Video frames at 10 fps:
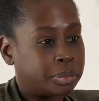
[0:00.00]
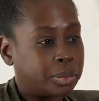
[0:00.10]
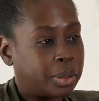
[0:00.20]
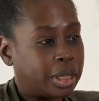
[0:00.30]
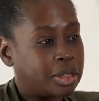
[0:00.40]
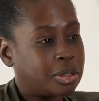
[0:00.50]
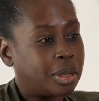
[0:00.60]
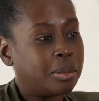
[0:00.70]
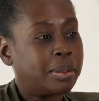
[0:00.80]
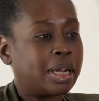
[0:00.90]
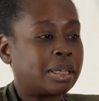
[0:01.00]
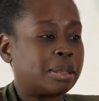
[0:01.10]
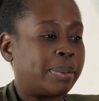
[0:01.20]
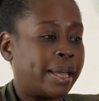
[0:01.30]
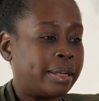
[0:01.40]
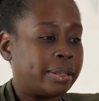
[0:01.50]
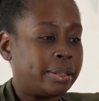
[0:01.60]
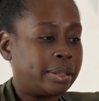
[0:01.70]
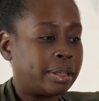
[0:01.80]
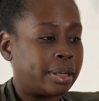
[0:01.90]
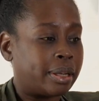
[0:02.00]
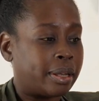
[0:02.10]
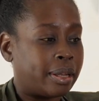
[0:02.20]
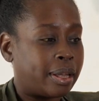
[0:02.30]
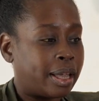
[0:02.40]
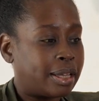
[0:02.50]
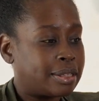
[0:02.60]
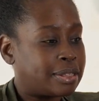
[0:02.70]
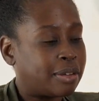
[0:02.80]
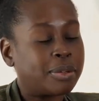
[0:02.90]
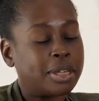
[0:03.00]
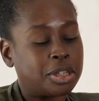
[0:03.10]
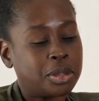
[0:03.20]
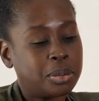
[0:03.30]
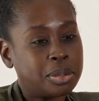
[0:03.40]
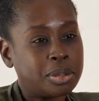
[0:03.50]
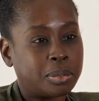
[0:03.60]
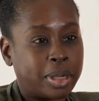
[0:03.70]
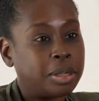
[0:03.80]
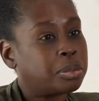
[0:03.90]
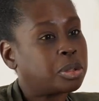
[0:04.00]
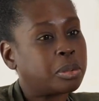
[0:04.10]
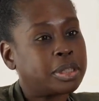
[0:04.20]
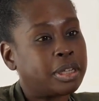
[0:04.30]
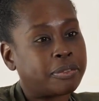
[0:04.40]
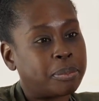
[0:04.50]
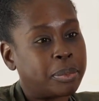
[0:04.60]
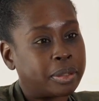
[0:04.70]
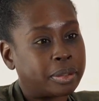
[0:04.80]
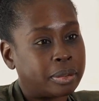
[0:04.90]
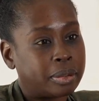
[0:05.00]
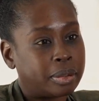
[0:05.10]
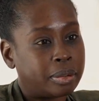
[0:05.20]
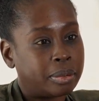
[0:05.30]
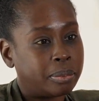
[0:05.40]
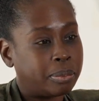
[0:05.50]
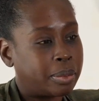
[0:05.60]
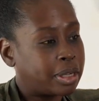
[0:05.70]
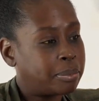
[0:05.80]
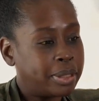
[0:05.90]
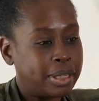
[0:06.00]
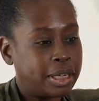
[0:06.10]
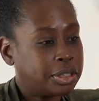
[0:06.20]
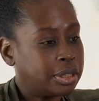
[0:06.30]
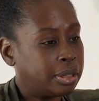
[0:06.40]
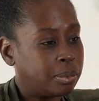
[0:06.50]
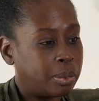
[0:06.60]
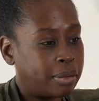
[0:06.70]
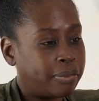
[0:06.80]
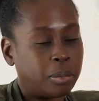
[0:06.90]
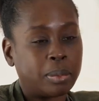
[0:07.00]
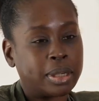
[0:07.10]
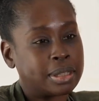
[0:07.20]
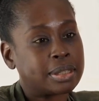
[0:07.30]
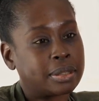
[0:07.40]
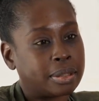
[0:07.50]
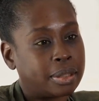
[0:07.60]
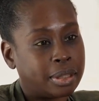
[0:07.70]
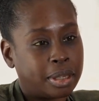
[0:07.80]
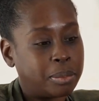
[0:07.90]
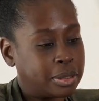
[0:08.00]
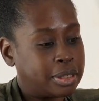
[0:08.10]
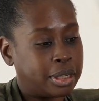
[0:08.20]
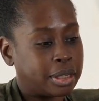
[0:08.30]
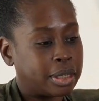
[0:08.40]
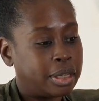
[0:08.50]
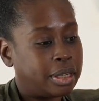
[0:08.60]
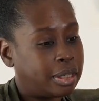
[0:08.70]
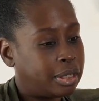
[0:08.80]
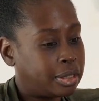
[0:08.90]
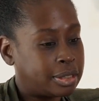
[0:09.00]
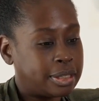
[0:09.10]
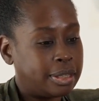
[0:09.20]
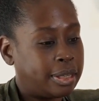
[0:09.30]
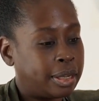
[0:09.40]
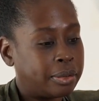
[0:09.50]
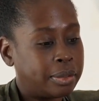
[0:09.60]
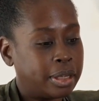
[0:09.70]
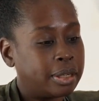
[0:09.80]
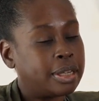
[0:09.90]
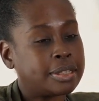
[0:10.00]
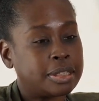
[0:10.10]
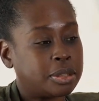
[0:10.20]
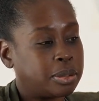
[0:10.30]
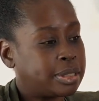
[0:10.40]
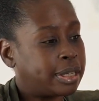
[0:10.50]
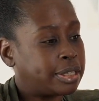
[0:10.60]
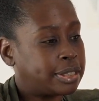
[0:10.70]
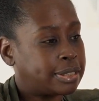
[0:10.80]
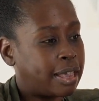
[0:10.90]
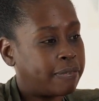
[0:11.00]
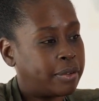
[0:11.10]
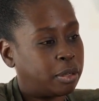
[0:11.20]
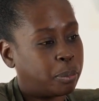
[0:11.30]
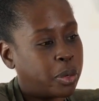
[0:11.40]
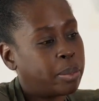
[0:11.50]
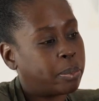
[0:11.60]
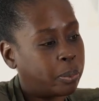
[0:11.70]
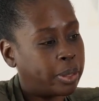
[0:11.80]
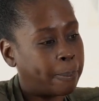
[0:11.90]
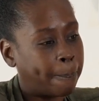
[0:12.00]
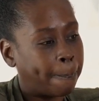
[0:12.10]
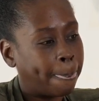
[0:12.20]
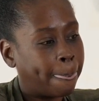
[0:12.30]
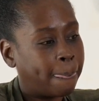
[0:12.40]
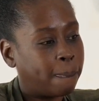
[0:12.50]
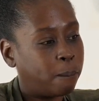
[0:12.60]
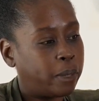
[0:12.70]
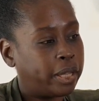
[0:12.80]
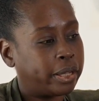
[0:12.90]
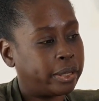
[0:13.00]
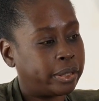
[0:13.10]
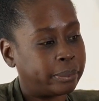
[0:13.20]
Okay, starting with Dr. Blyden, I had several issues where he was always there for me. Recommendation, whatever it was, he was there. He'll sit down, he'll listen to you. It's not just having an appointment with him where